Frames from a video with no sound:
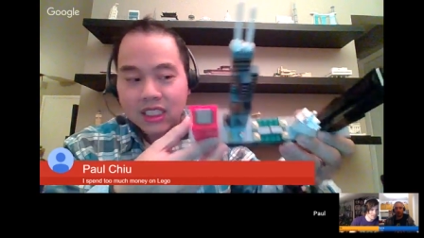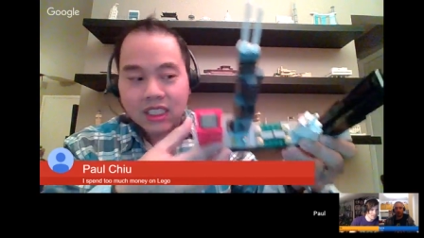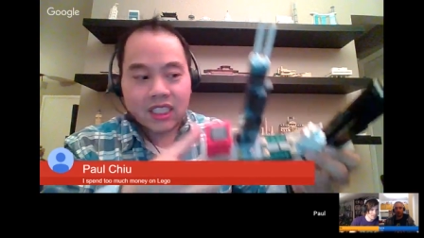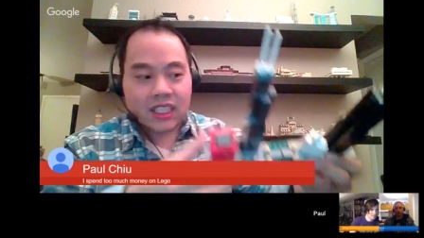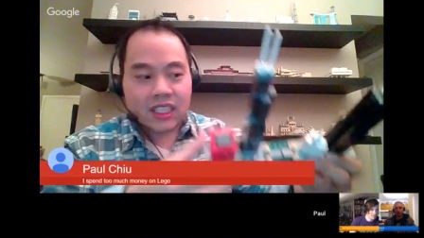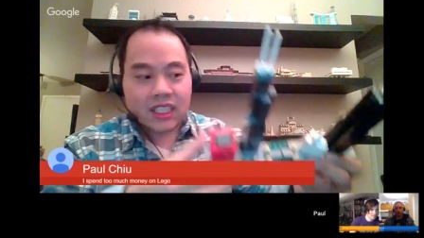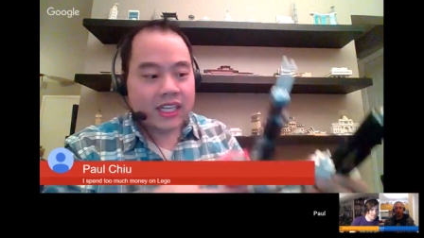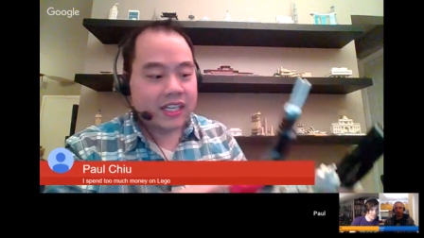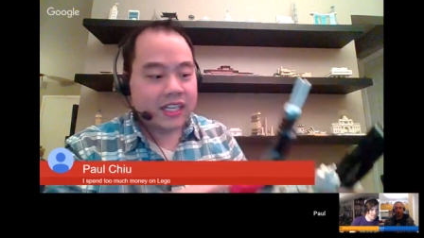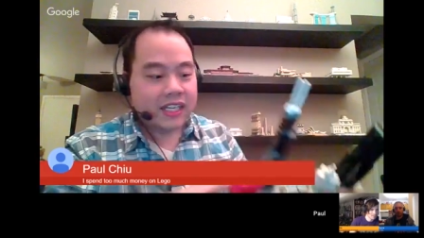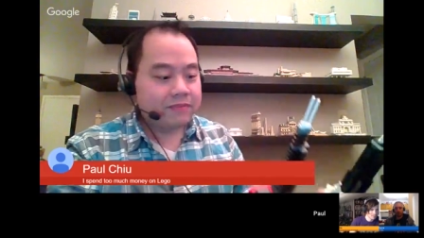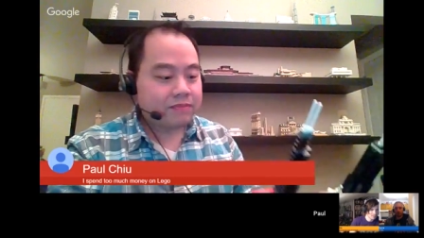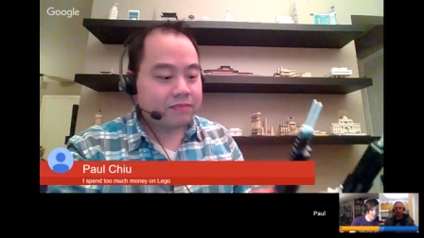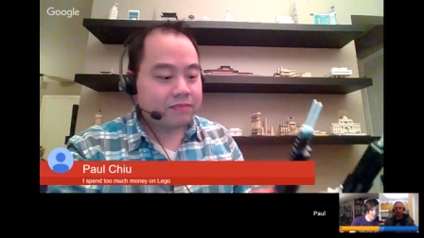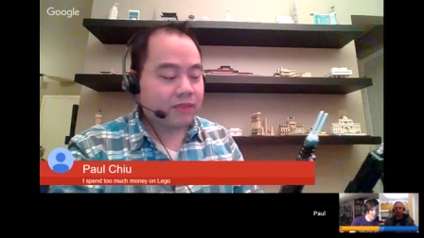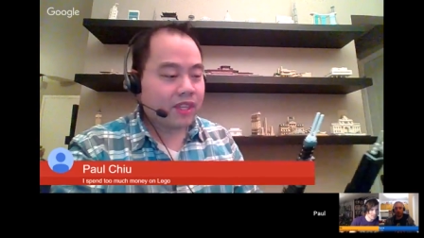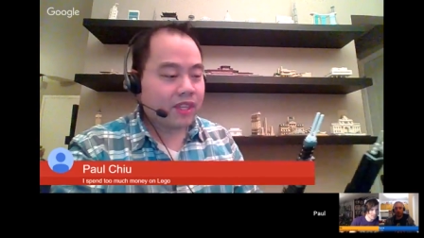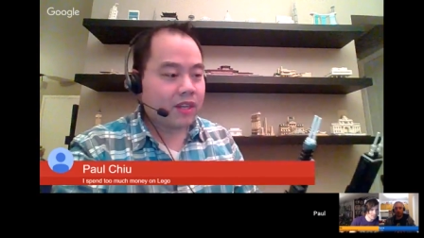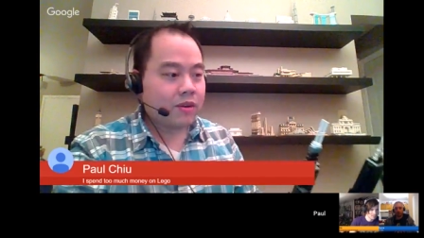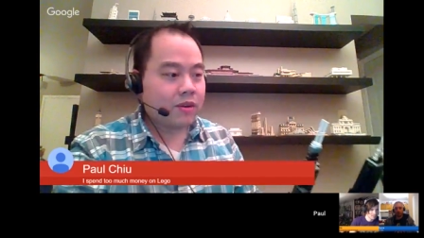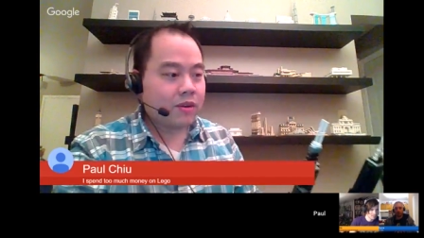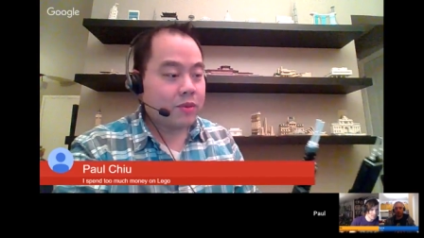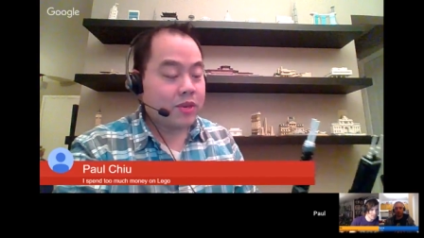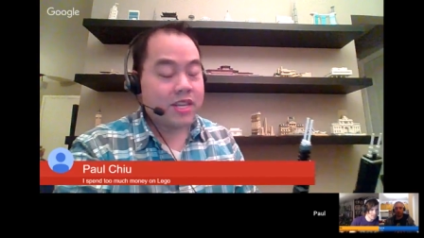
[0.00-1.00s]
Um,
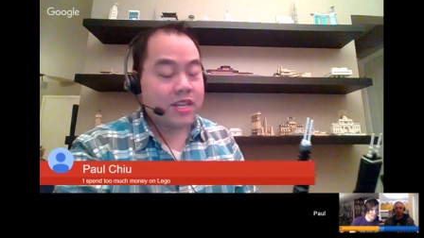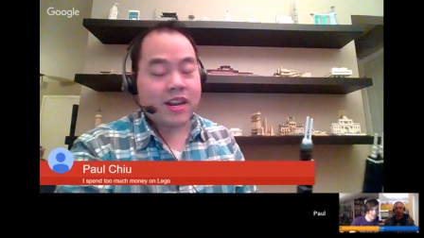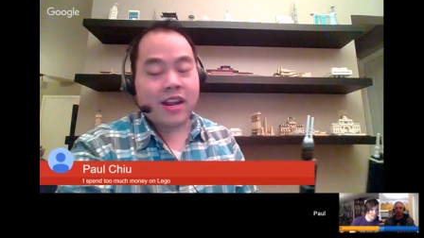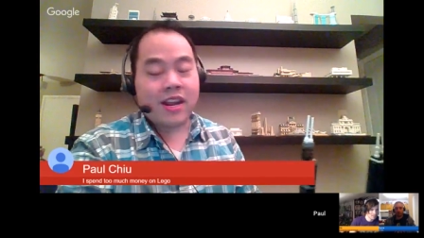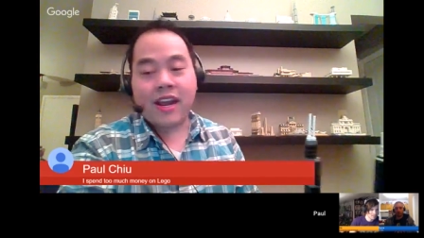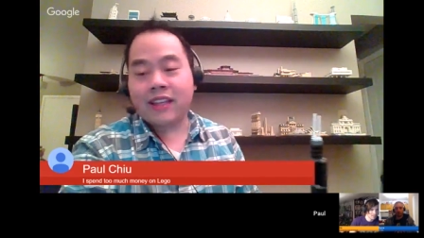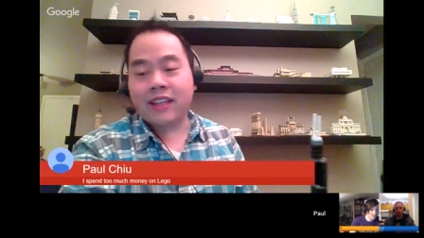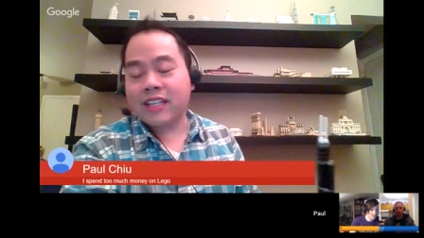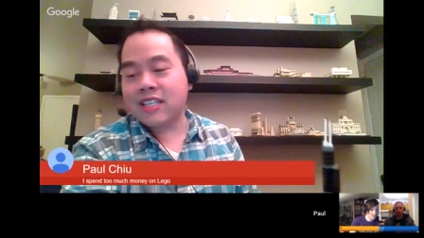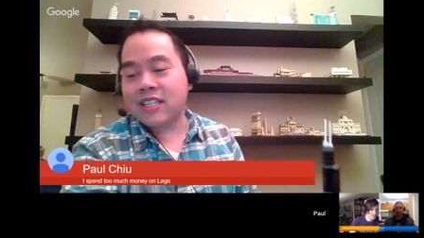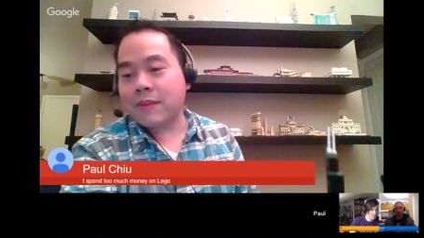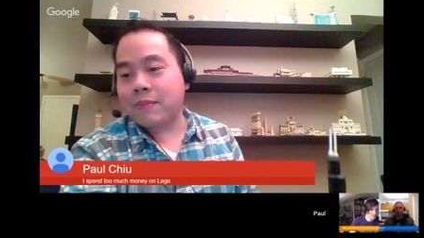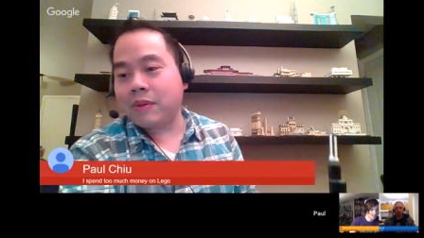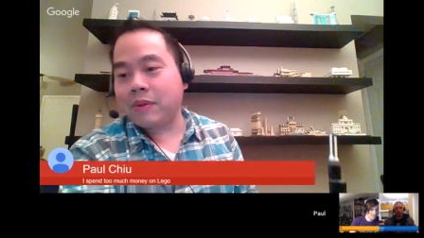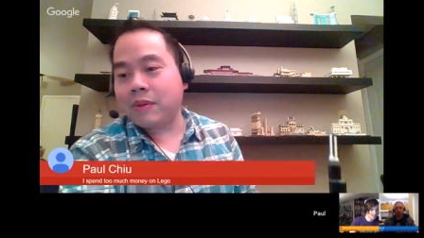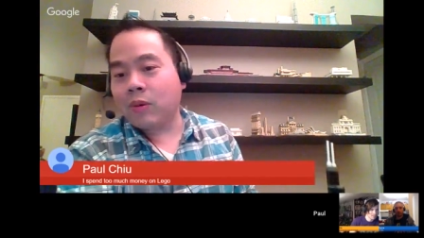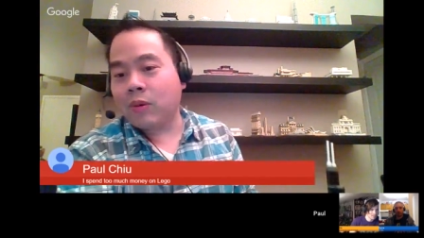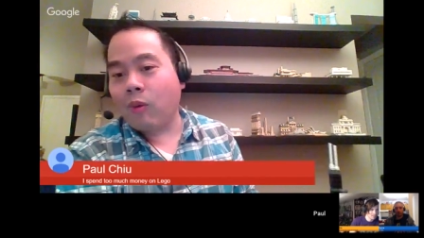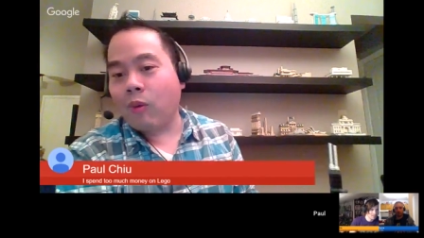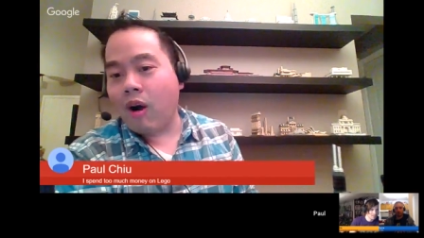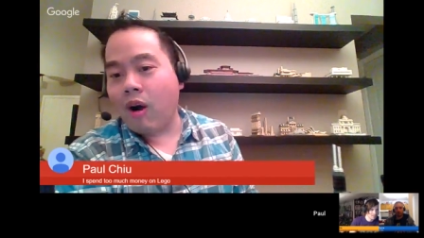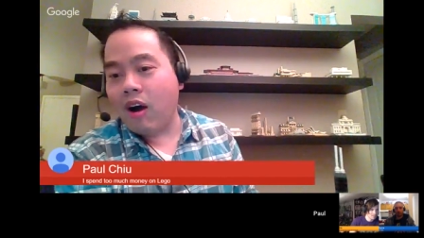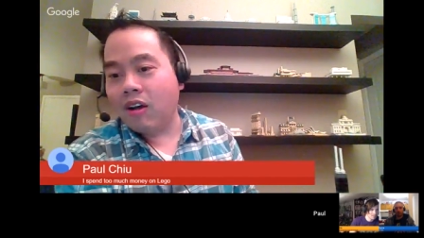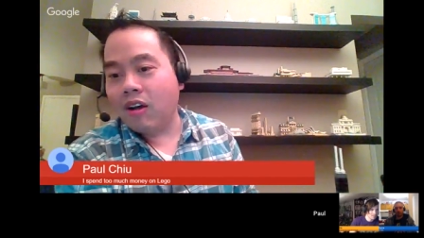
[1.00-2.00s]
we can hang these up on a
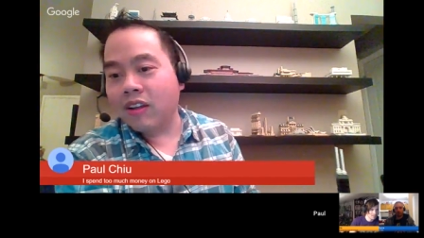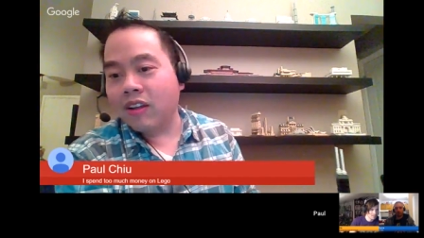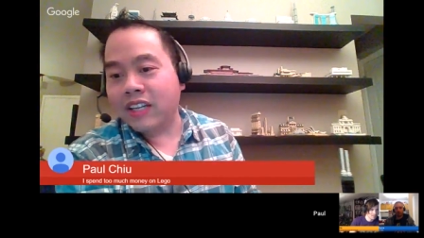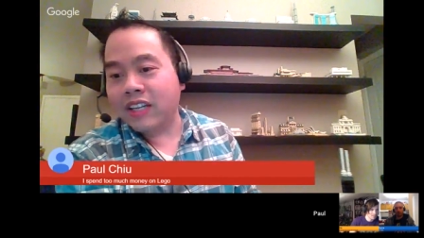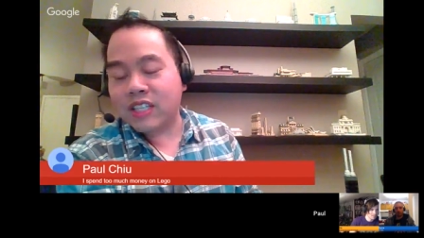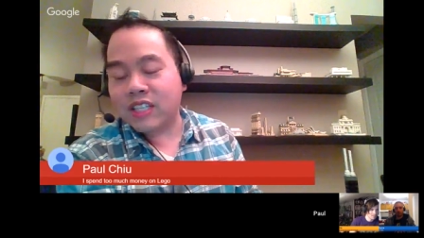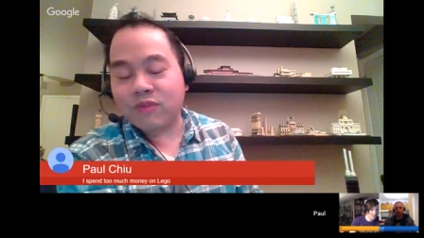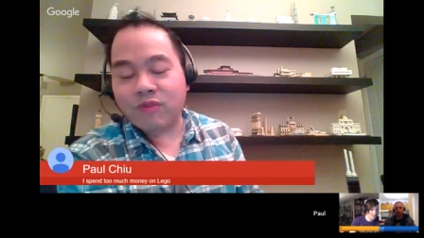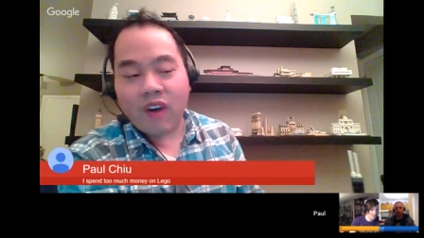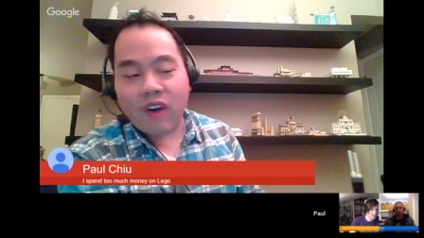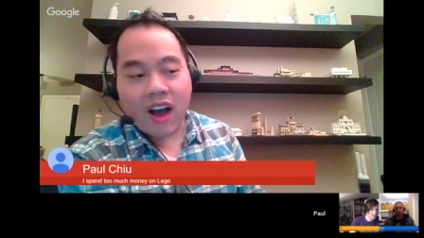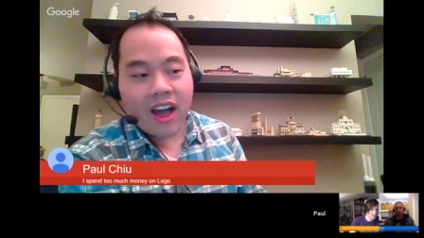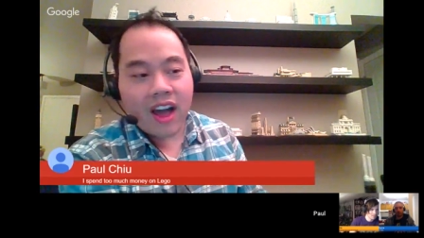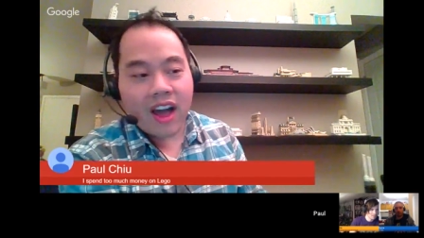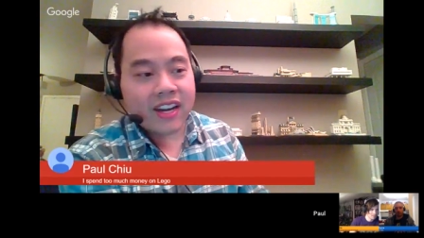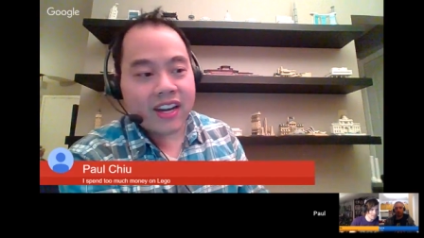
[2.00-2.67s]
wall, and it's fine,